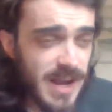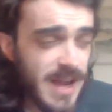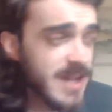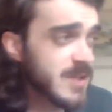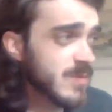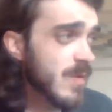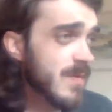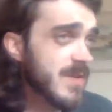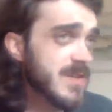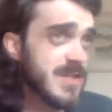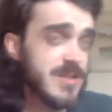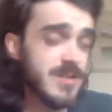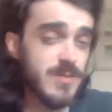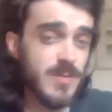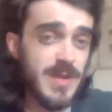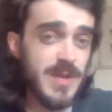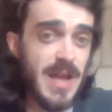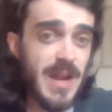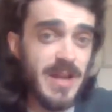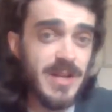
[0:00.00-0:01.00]
Hence why there's issues
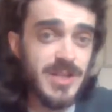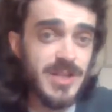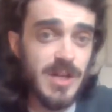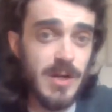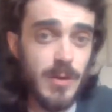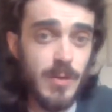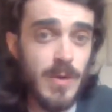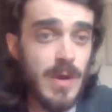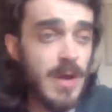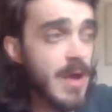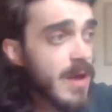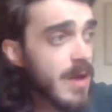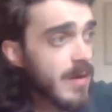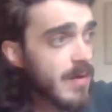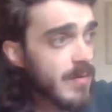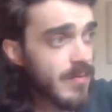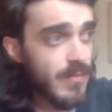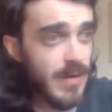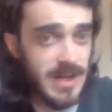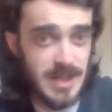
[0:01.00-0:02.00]
with the NHL
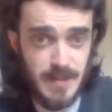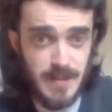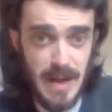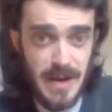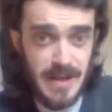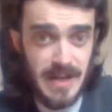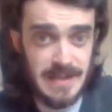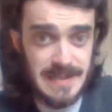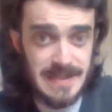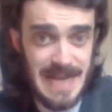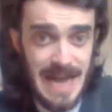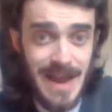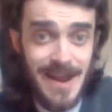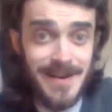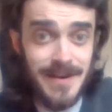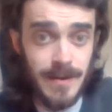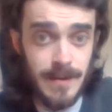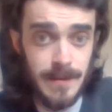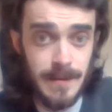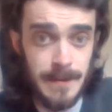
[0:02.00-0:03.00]
expanding into
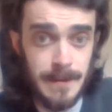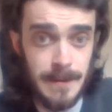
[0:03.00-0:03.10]
Canada